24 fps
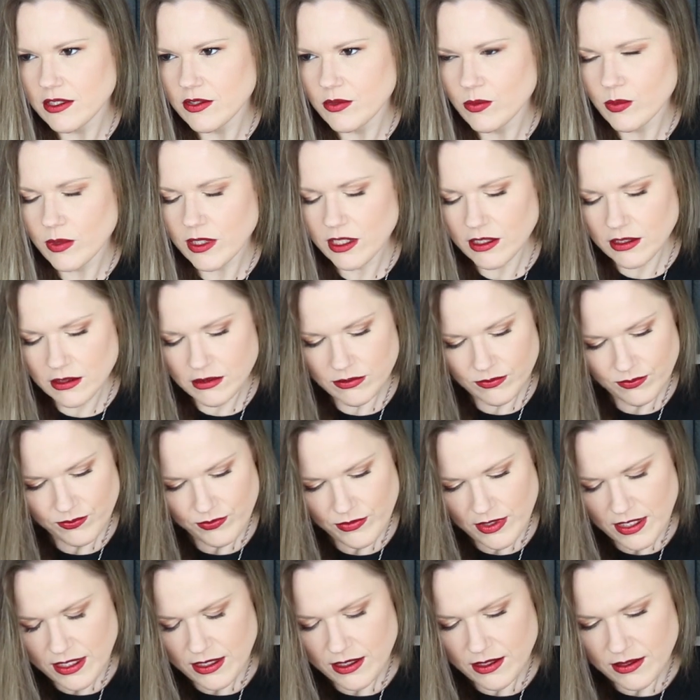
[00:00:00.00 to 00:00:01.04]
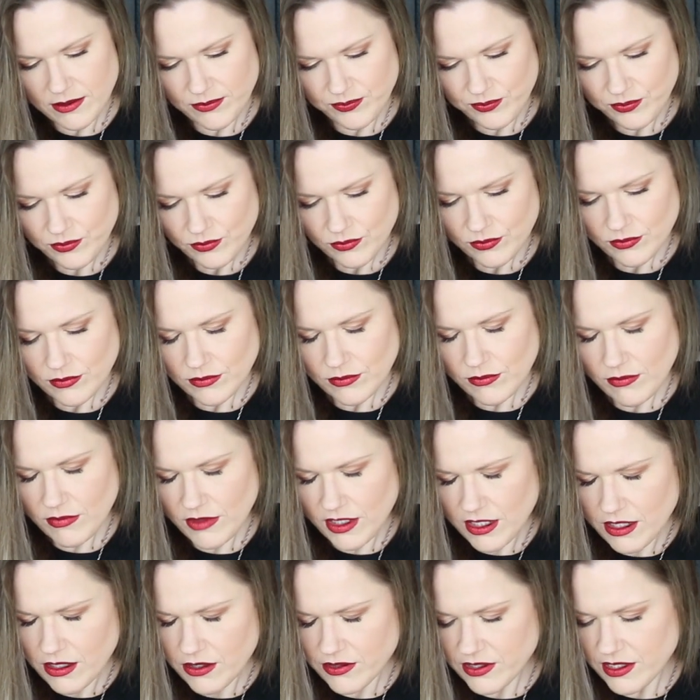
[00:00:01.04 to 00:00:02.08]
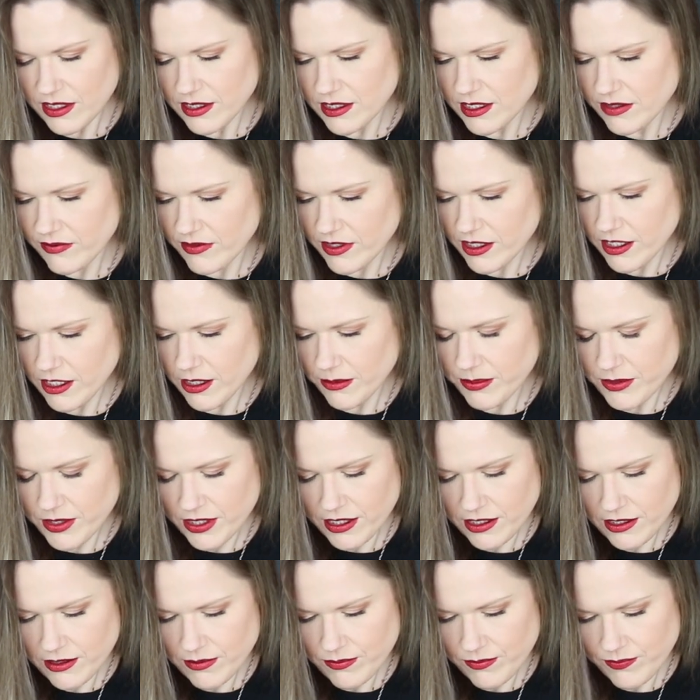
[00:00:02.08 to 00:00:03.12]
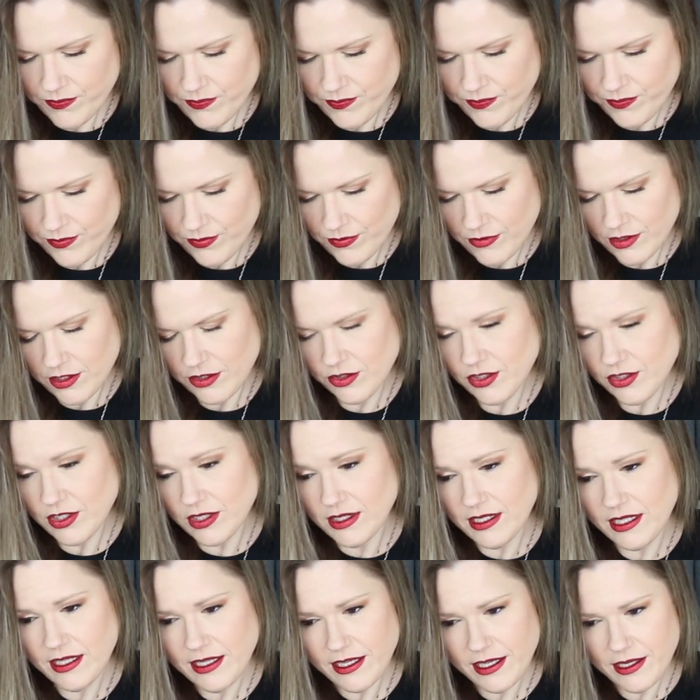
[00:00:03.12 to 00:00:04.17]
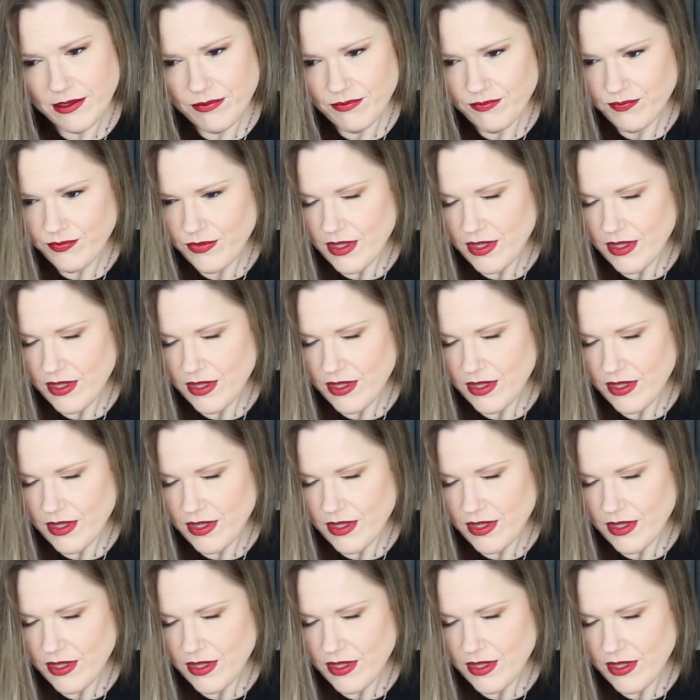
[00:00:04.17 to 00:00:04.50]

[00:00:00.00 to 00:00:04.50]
as well. There's that Seven of Cups again, July.